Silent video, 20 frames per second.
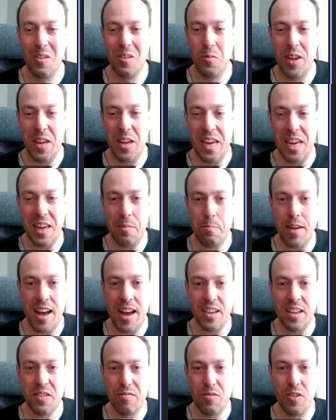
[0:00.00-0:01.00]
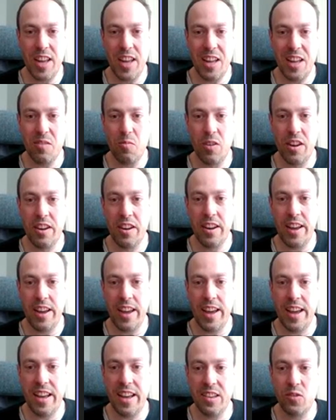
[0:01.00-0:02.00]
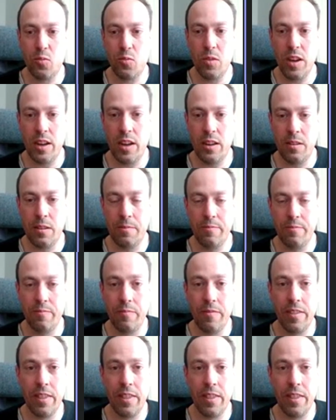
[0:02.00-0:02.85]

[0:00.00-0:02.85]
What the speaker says: we can pass through that one as well.